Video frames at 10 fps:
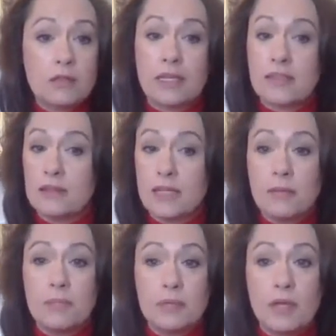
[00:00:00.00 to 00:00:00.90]
Click the link
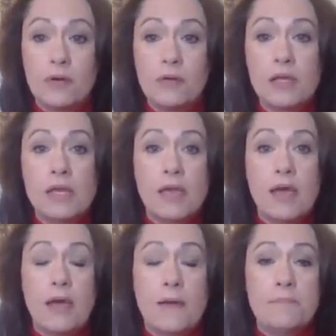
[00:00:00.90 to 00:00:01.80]
below
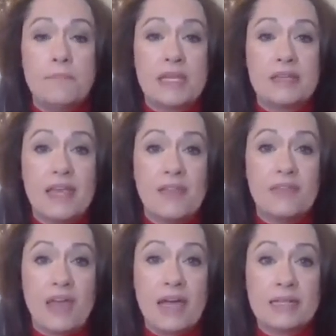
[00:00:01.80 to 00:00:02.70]
and get
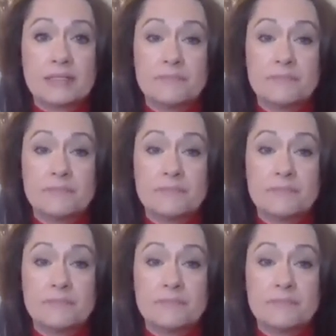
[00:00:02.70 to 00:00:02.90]
that.